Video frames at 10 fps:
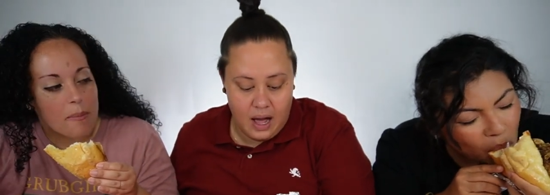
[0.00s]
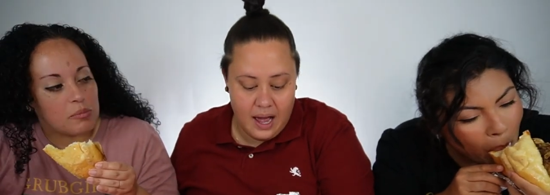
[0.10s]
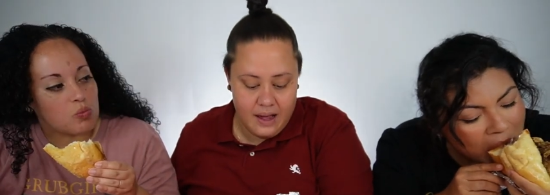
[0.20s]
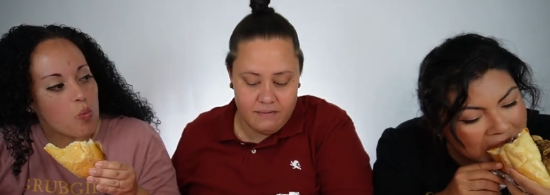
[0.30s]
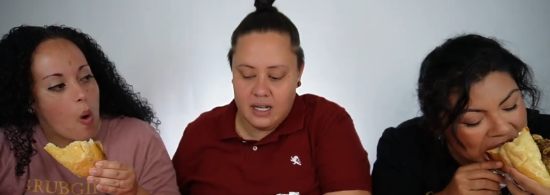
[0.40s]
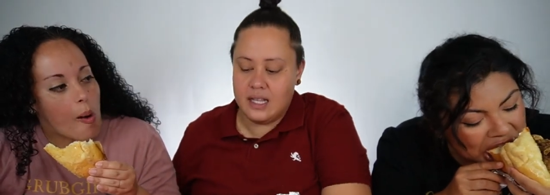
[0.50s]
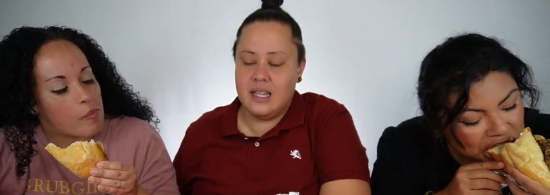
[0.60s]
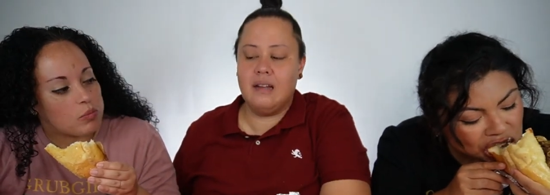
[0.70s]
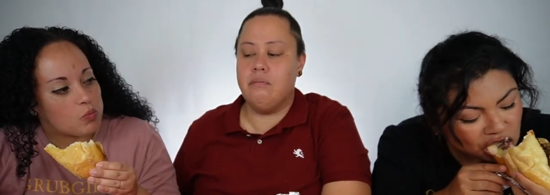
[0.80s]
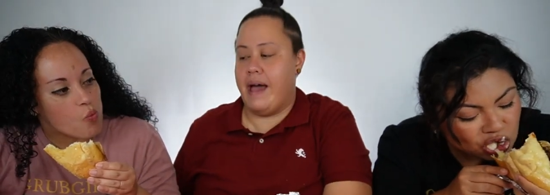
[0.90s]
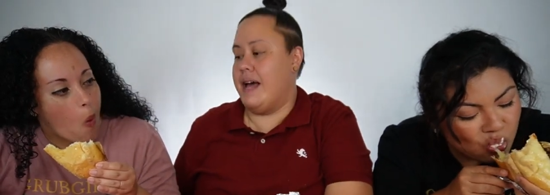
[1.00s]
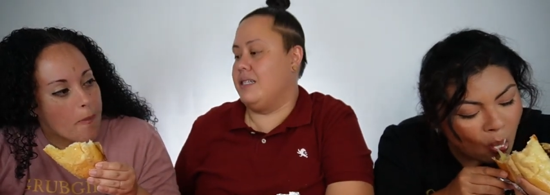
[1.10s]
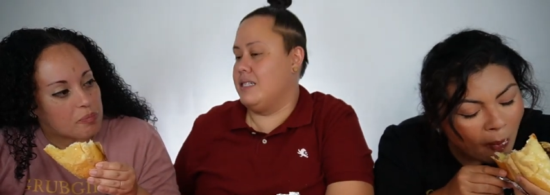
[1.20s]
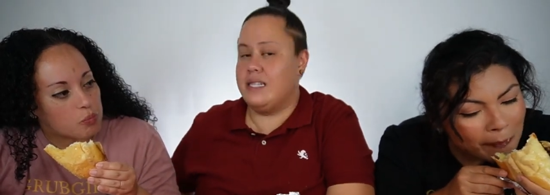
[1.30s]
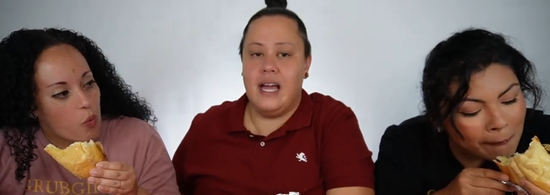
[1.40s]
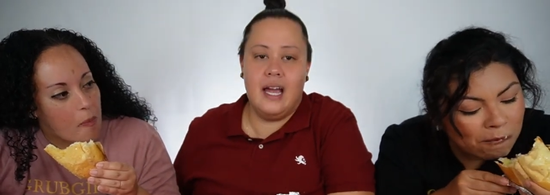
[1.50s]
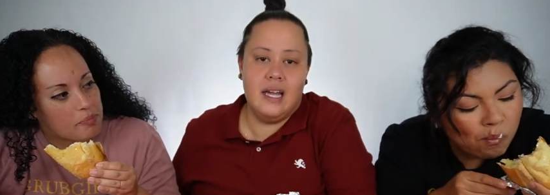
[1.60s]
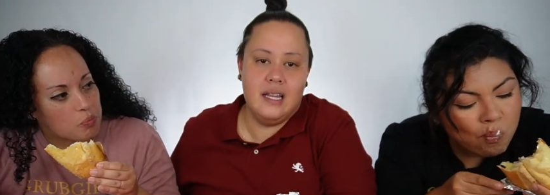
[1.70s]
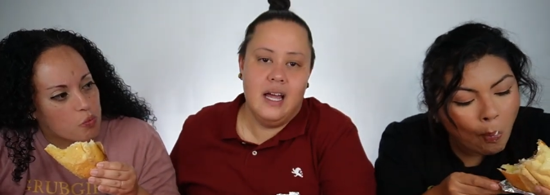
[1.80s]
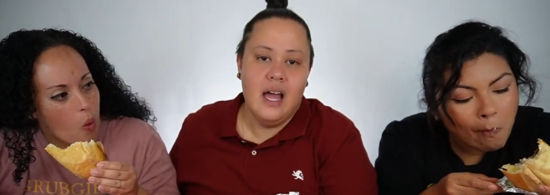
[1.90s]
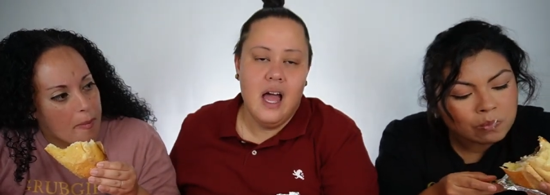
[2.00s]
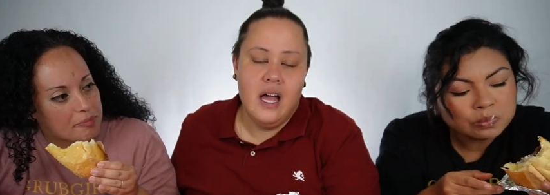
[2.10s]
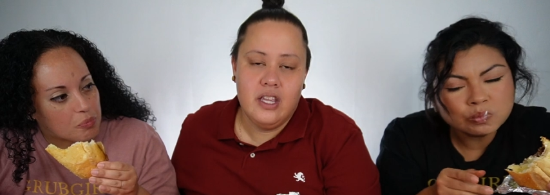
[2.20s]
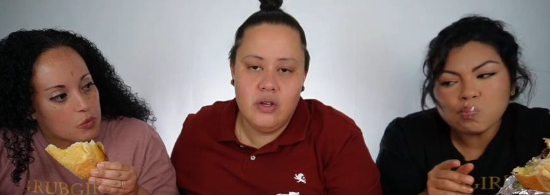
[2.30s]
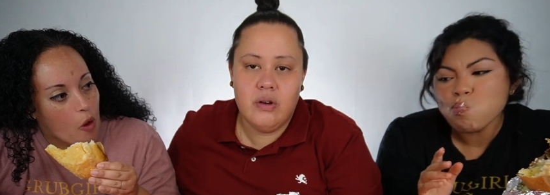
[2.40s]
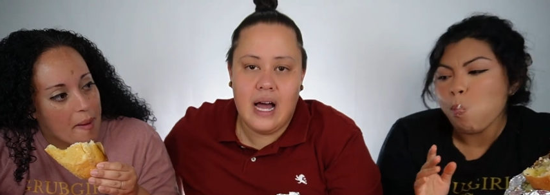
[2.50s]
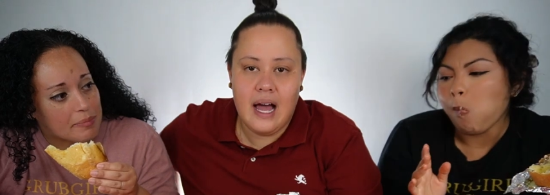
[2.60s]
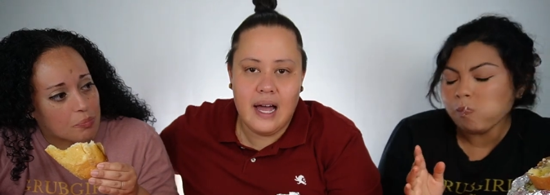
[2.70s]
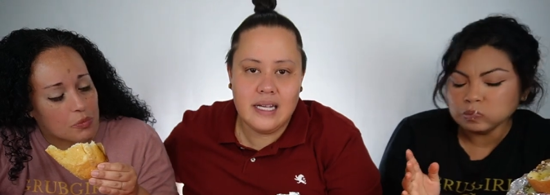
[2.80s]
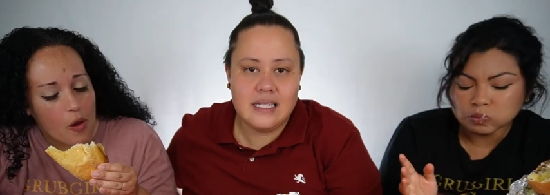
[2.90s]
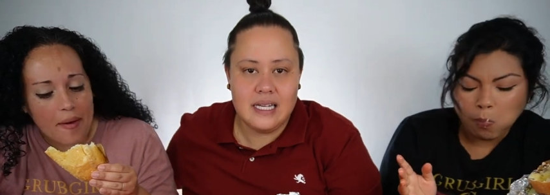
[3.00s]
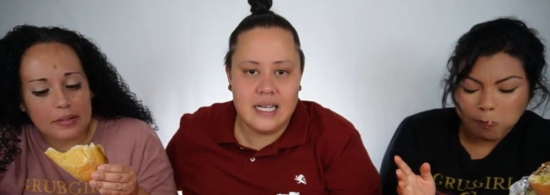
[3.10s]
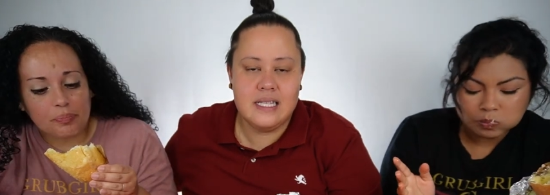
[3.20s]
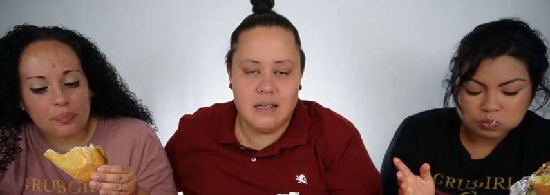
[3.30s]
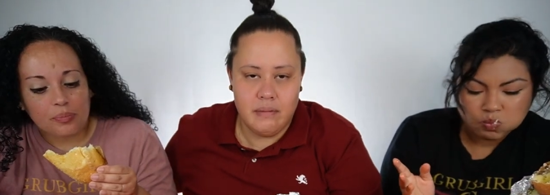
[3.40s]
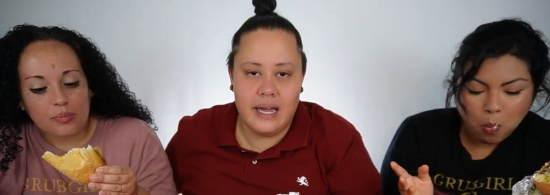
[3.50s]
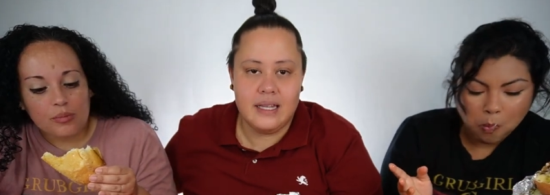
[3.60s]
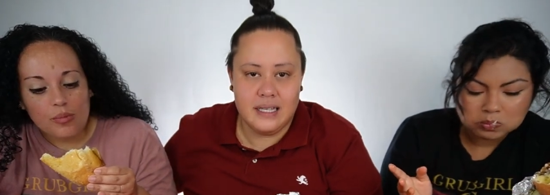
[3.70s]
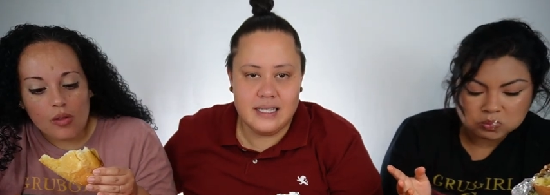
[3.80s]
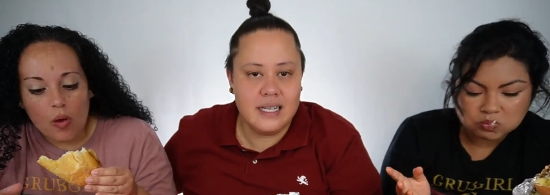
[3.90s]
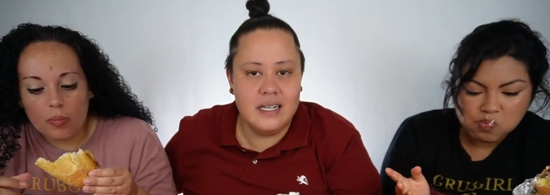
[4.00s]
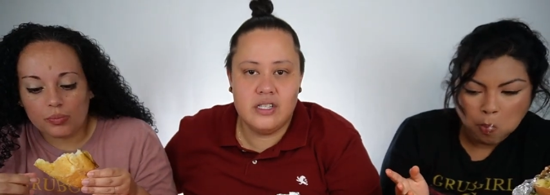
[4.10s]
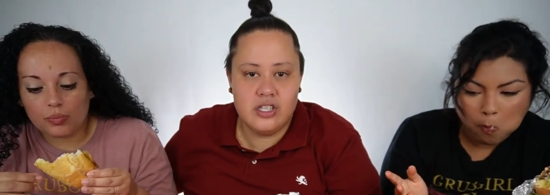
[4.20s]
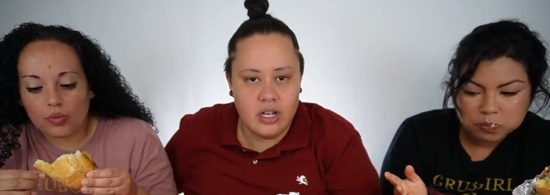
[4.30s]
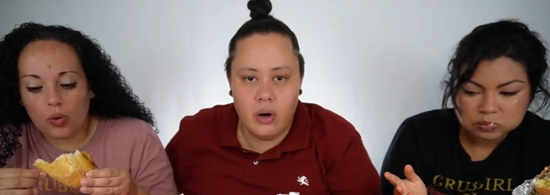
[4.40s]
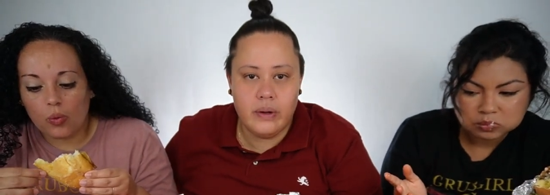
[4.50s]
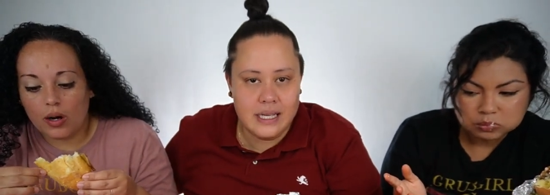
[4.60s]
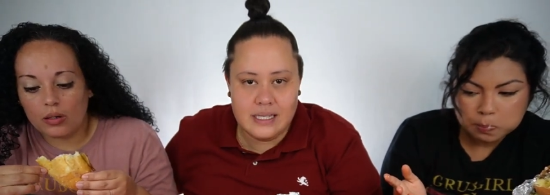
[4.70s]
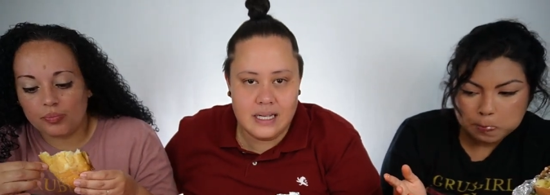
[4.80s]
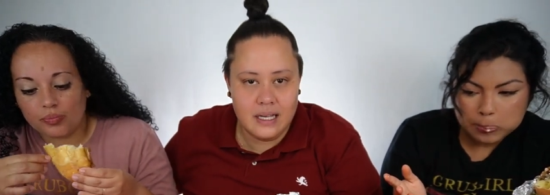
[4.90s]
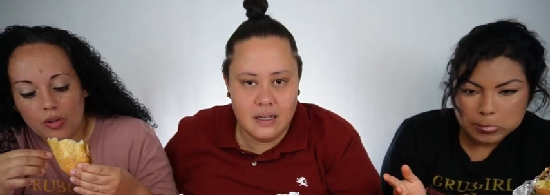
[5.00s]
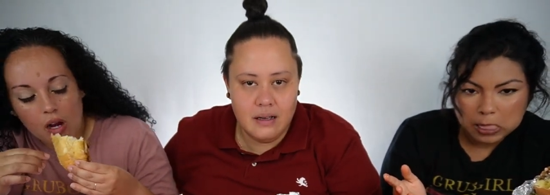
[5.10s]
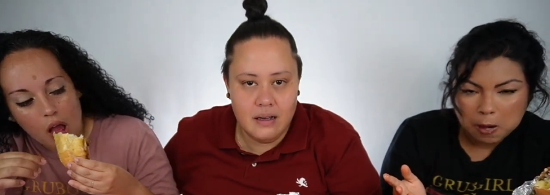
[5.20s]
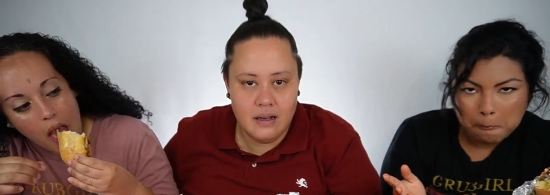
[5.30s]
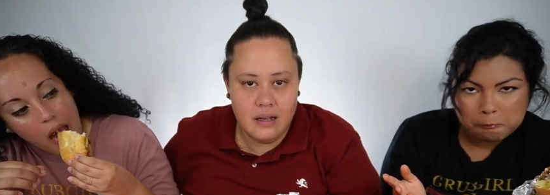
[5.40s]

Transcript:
Speaker 1: I have nothing bad to say. You guys need to make this. It is so easy.